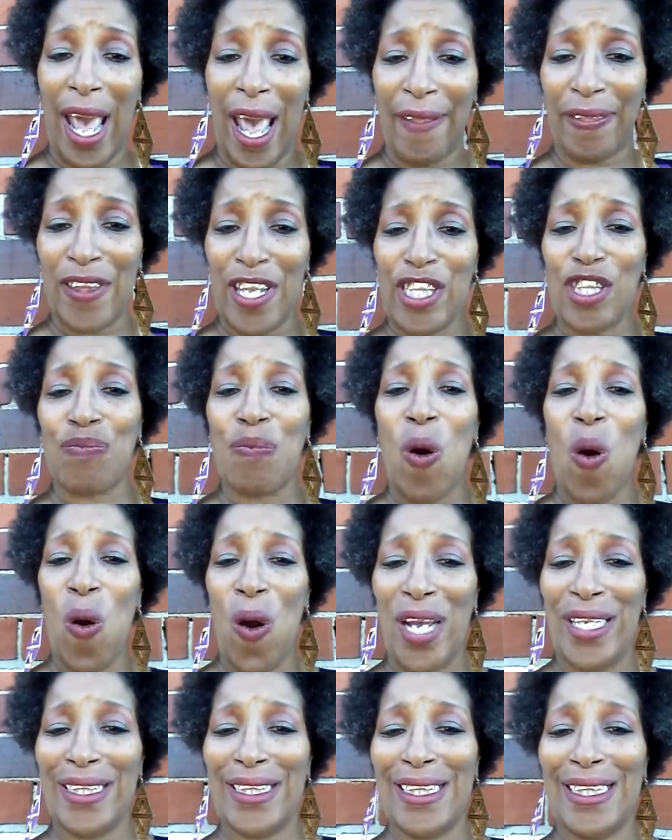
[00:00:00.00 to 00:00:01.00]
at this
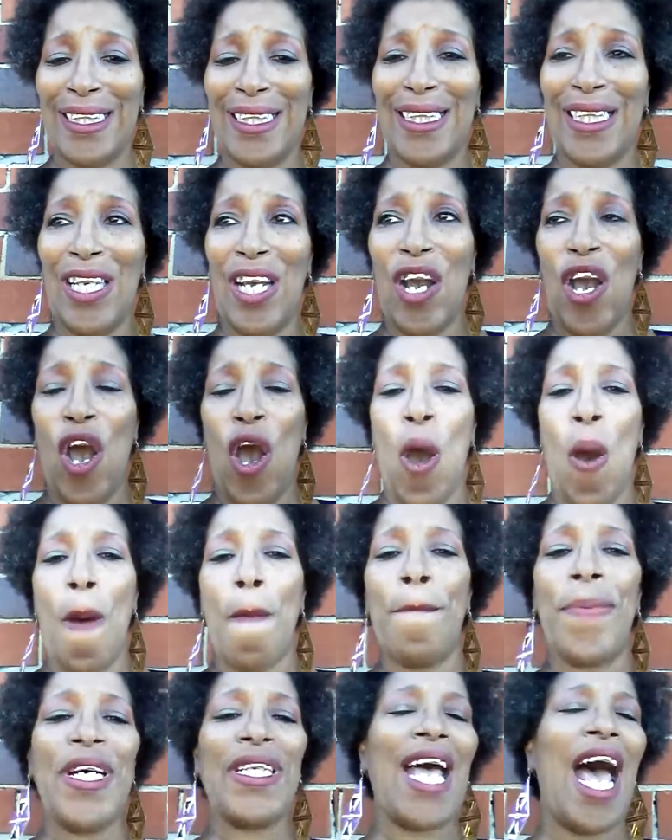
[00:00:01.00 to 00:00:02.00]
point.
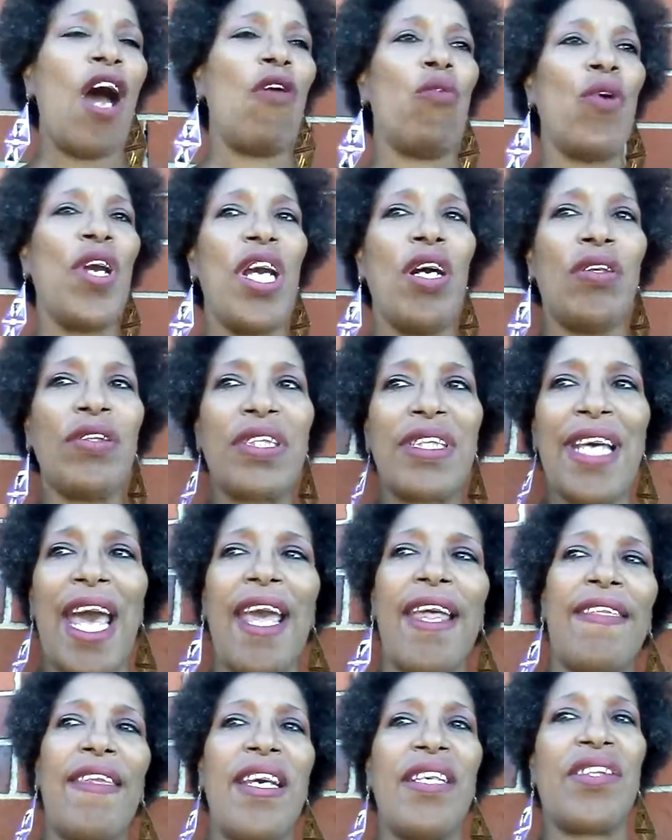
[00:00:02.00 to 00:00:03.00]
But I will
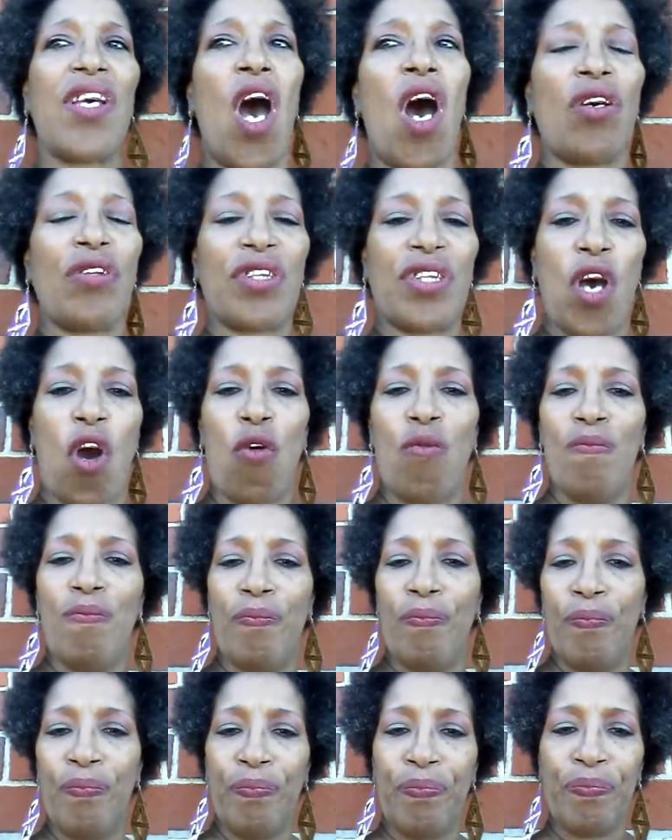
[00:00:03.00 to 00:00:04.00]
say this also.
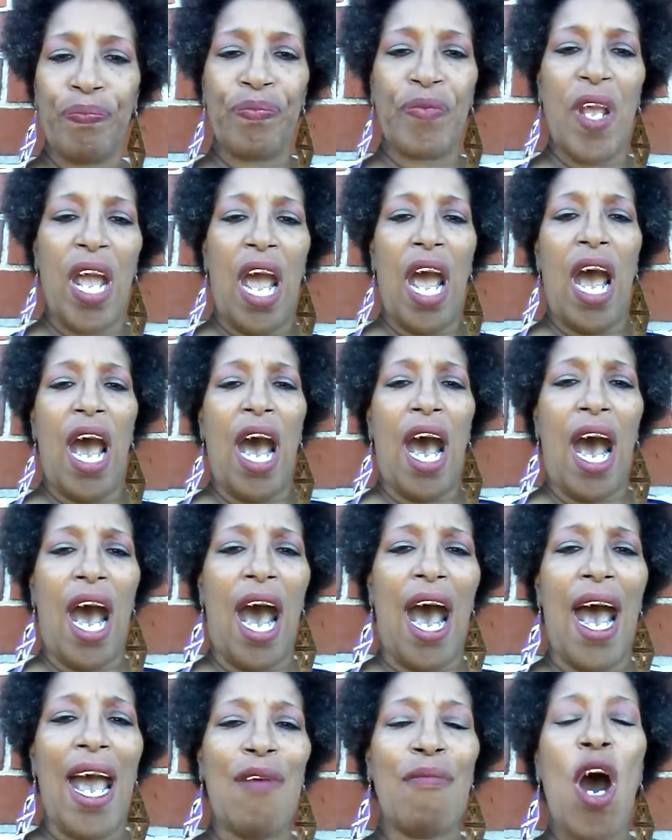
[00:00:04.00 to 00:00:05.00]

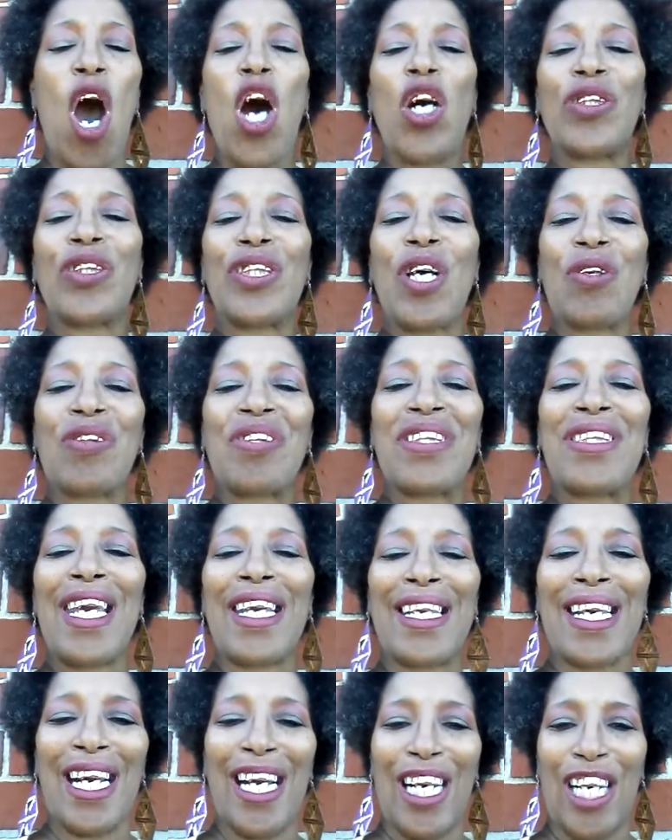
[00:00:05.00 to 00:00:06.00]
I'm also
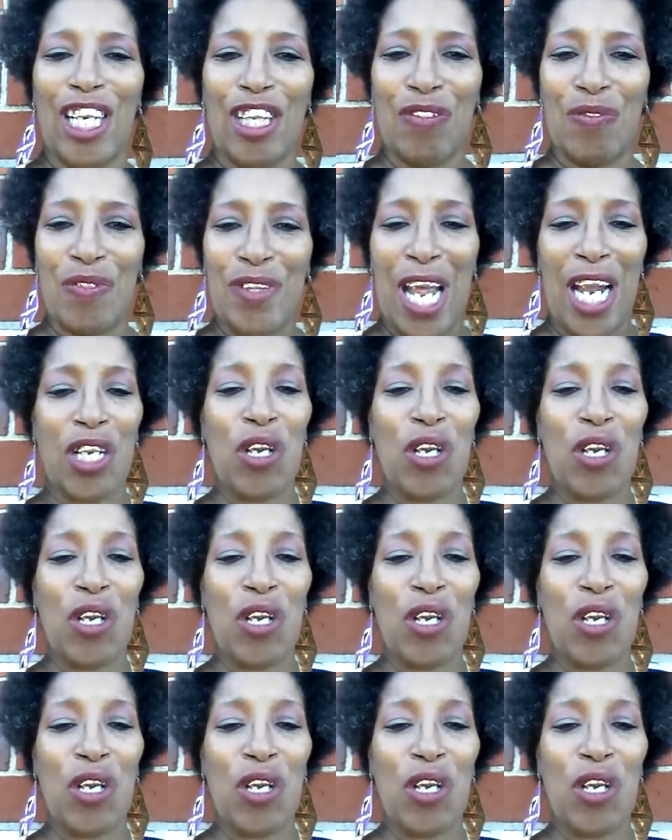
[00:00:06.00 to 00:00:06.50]
sick of